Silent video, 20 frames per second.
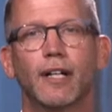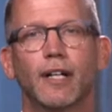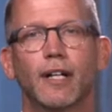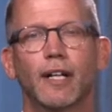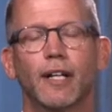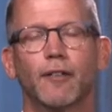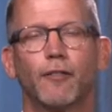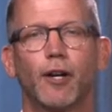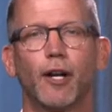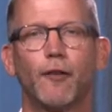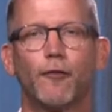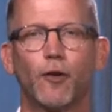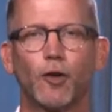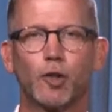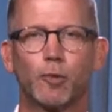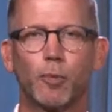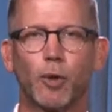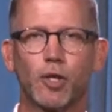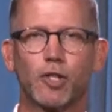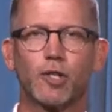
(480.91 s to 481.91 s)
And the very
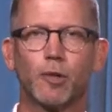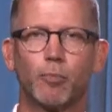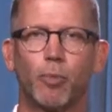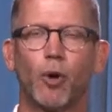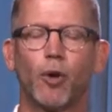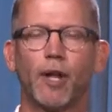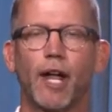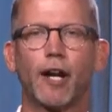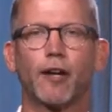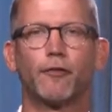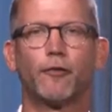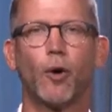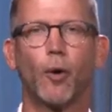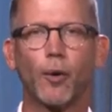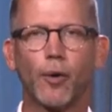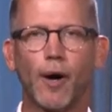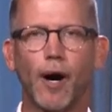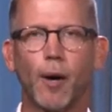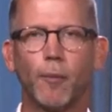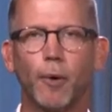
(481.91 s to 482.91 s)
first person pulled out a
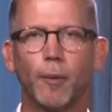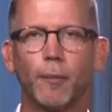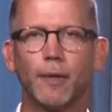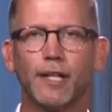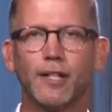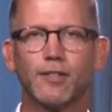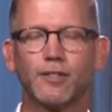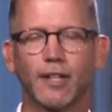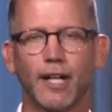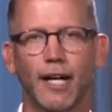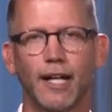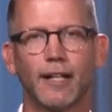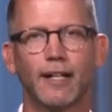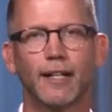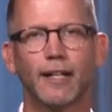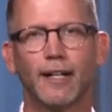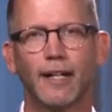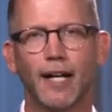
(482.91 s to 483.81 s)
photo album and he said,